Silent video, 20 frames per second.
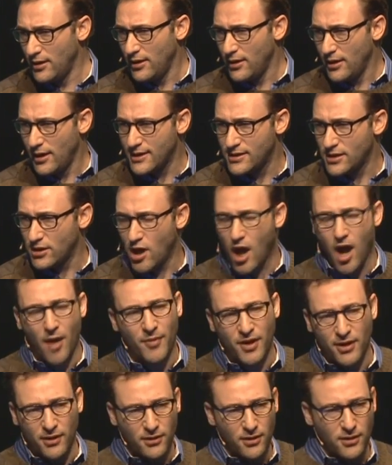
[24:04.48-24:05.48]
It's
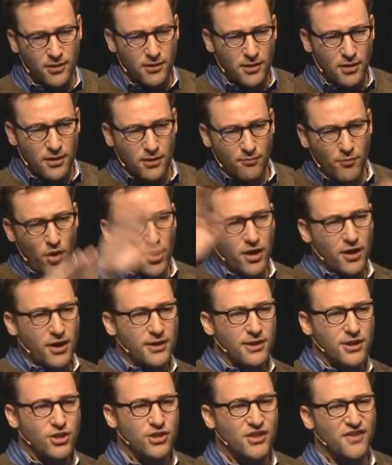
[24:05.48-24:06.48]
common. Market
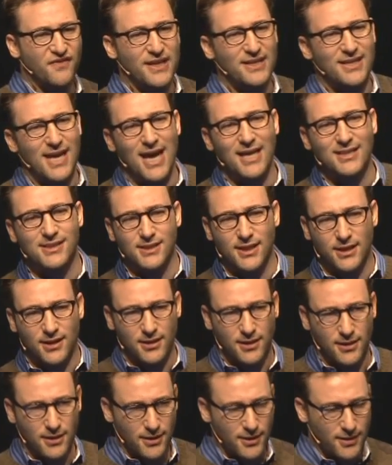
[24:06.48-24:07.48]
conditions, fantastic.
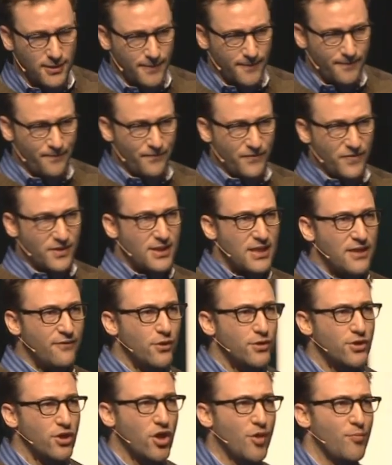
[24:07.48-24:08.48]
TiVo
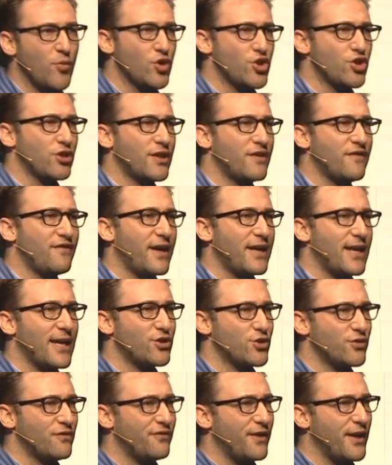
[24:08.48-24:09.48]
is a commercial and
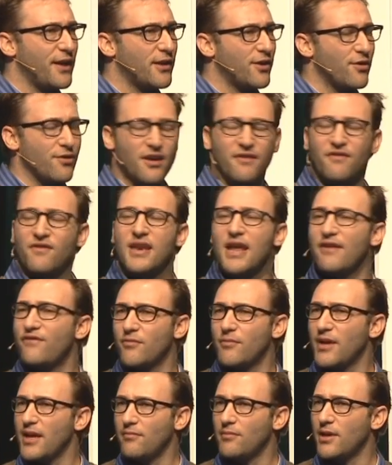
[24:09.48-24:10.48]
financial failure. They've never
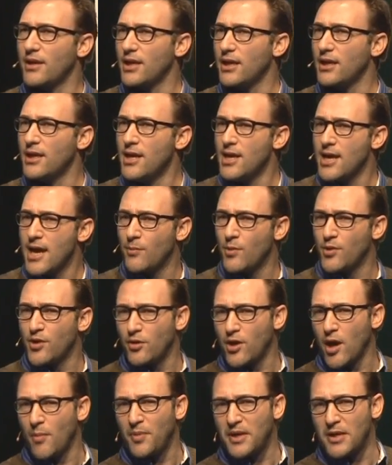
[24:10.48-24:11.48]
made money. And when their
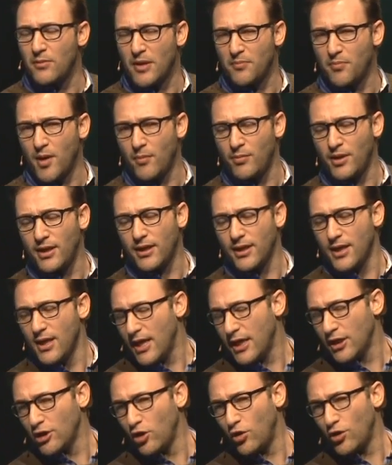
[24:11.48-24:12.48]
company went public,
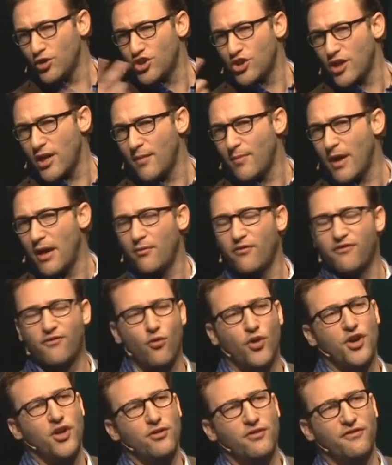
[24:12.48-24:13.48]
it launched at about
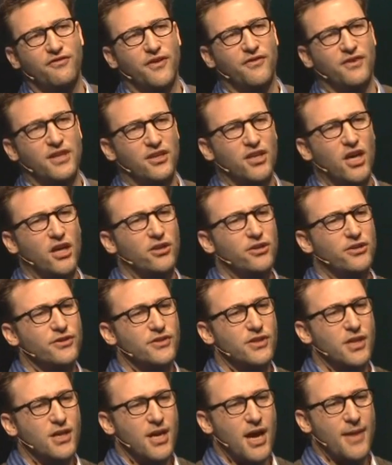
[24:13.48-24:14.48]
$40 or $50
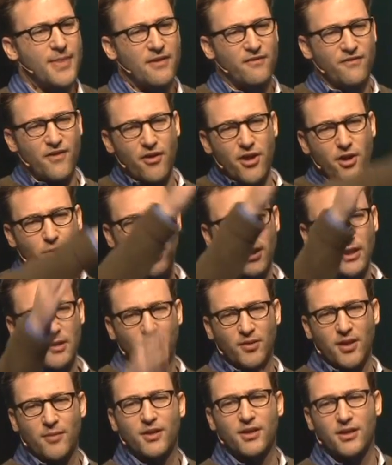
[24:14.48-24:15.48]
and then very quickly
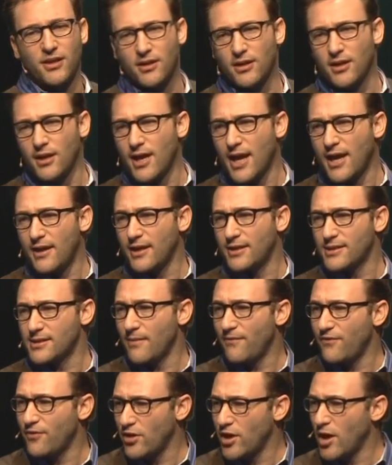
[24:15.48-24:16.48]
plummeted, and
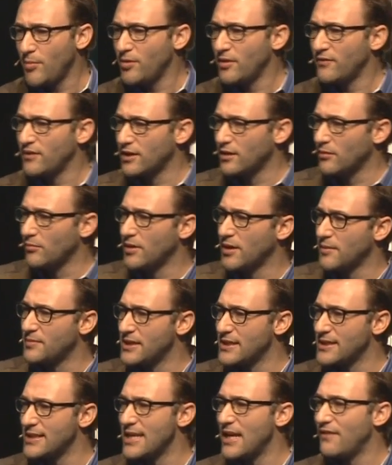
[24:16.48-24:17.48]
except for a couple of little blips,
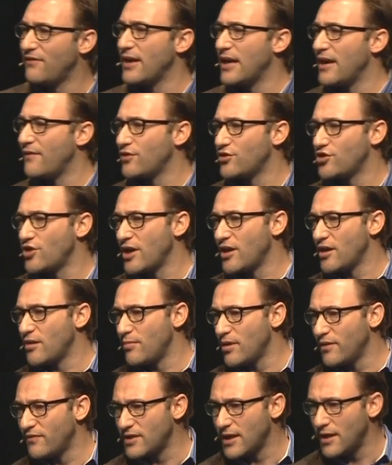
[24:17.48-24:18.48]
has never ever traded
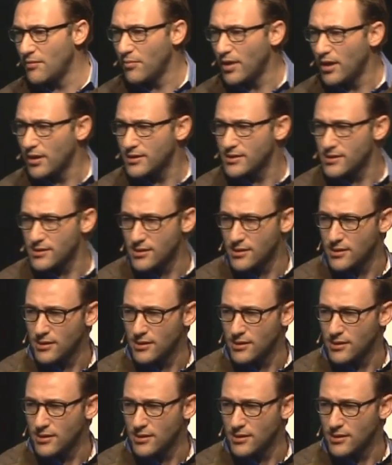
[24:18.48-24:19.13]
above $10.